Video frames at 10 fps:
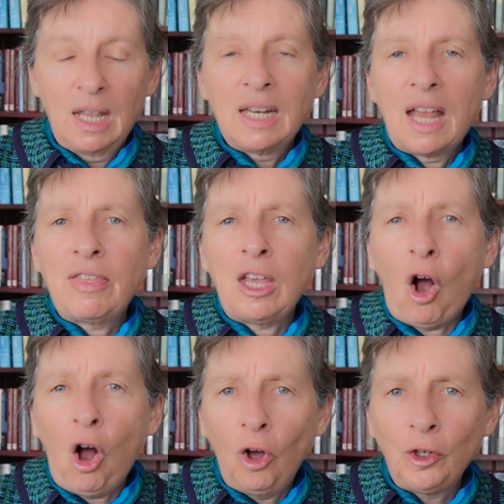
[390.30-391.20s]
Now, the
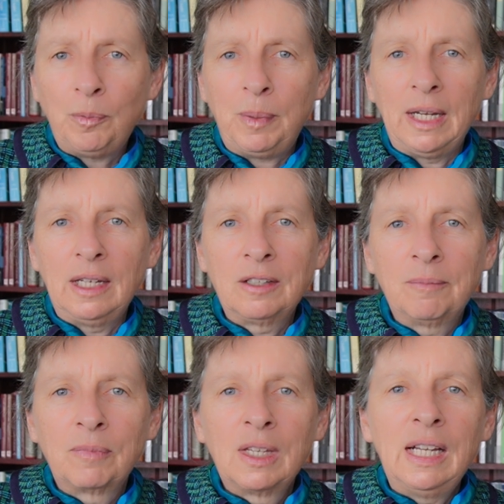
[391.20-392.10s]
odd bit
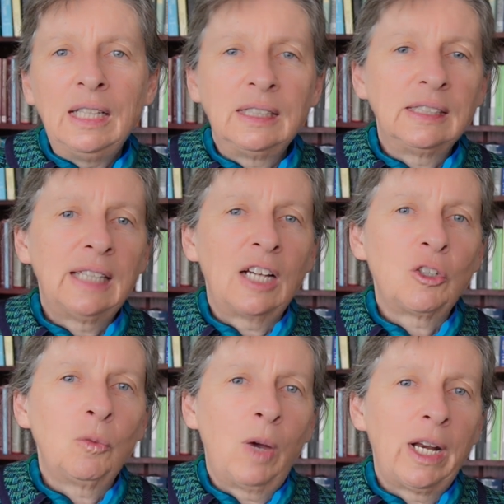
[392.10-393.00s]
is in
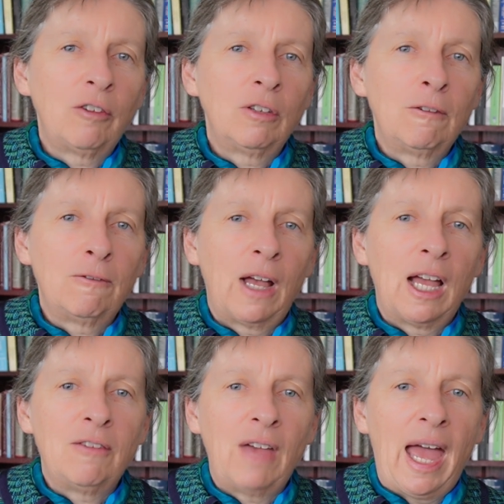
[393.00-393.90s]
section
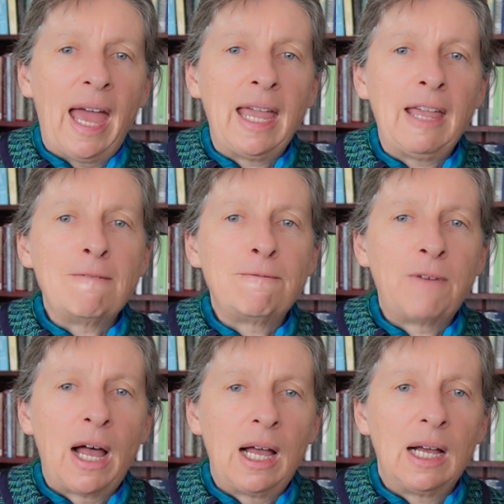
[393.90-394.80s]

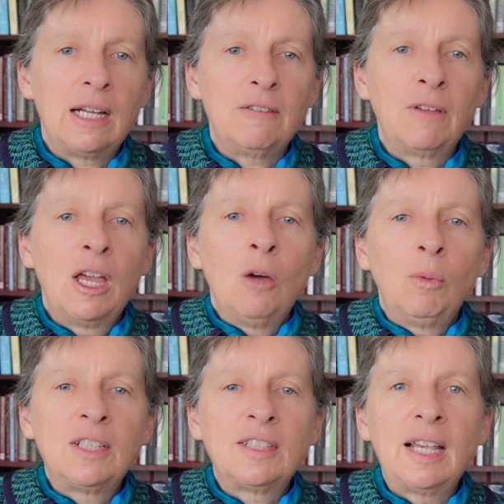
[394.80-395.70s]
105A(5),
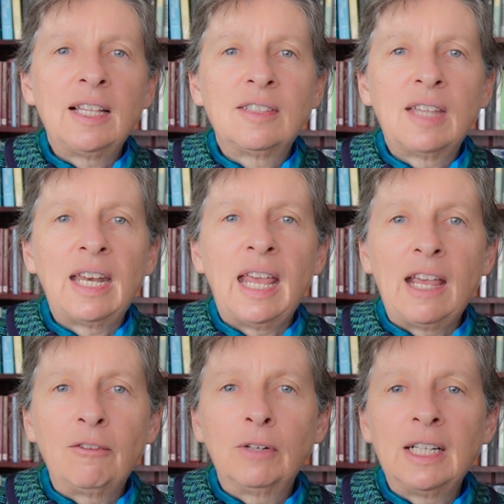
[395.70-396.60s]
which says that
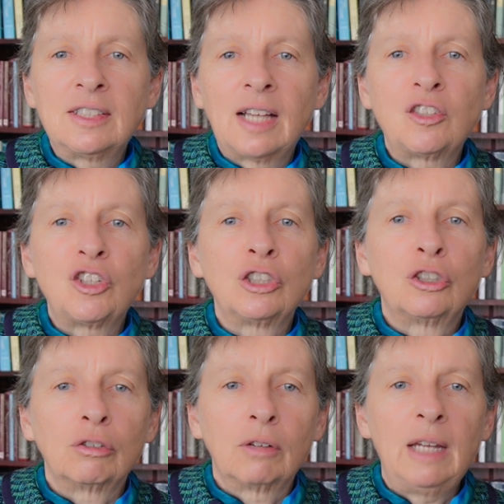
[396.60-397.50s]
every such
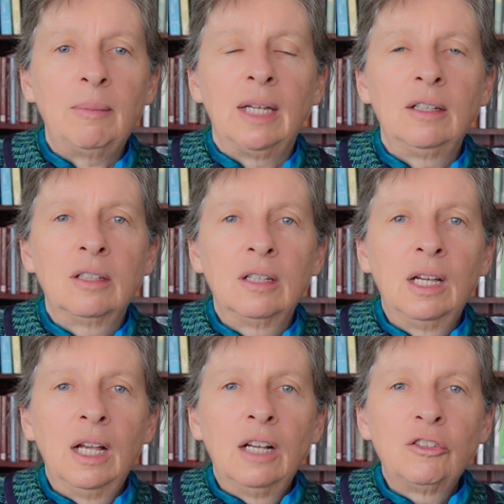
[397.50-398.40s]
agreement
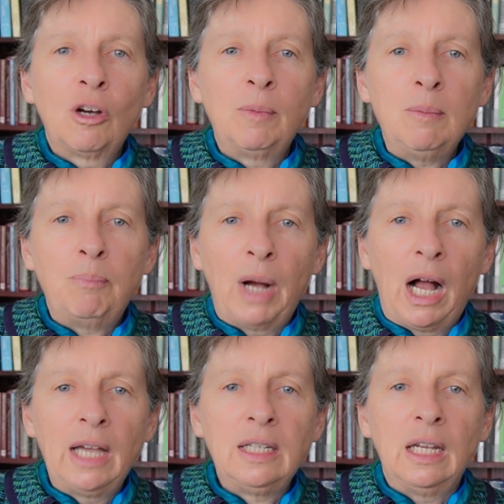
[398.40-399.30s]
shall be
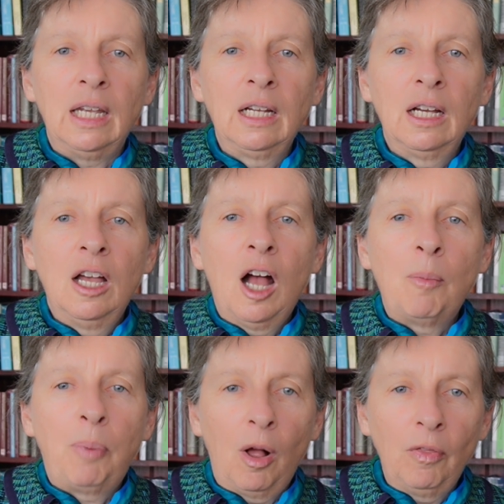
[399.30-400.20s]
binding
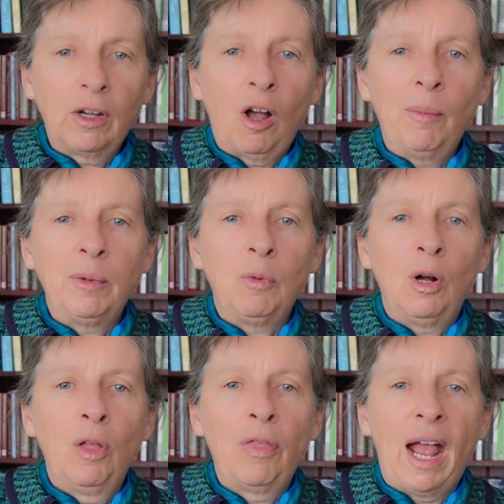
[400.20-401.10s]
upon the
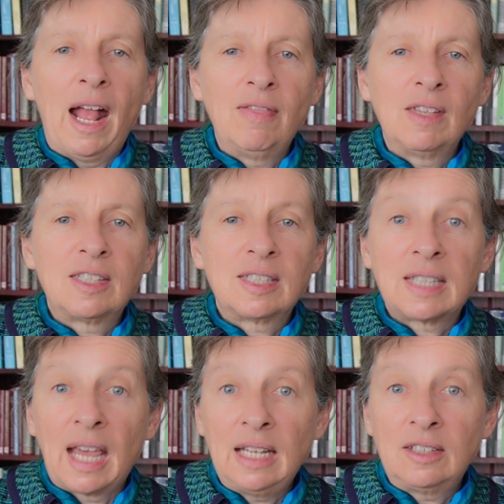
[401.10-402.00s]
Commonwealth and the
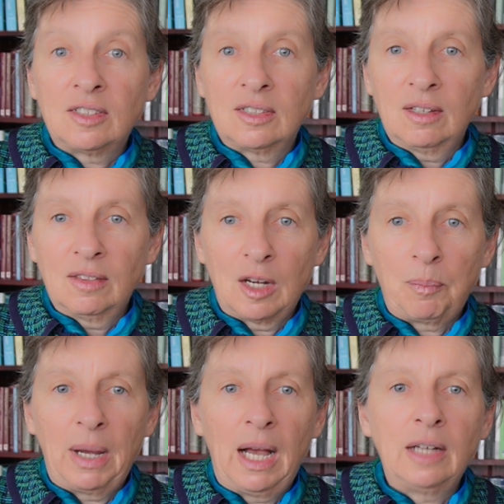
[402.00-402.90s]
states that are
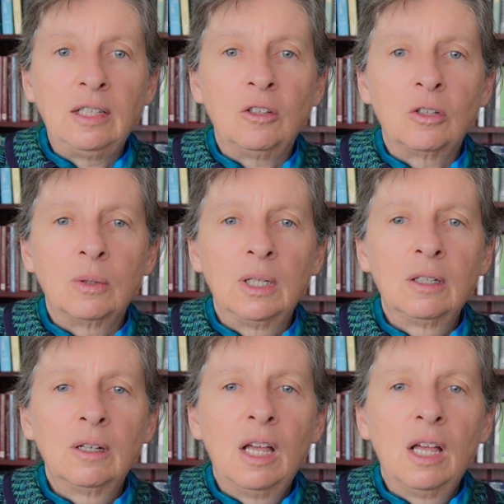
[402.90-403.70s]
party to it,